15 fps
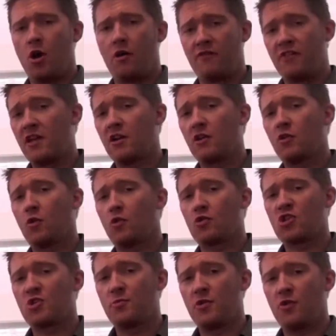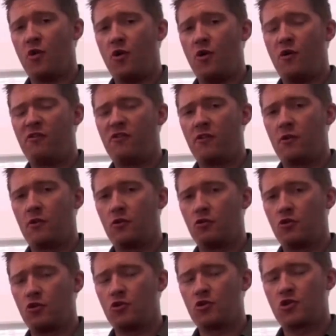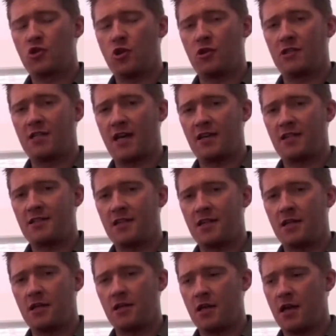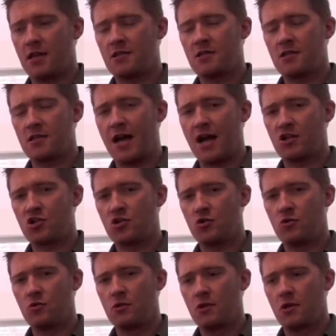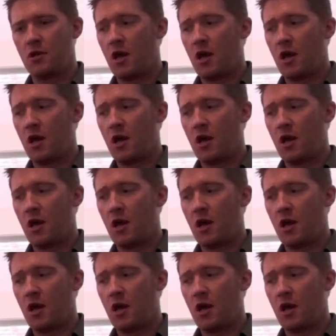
of their endorsement of Union Solidarity International,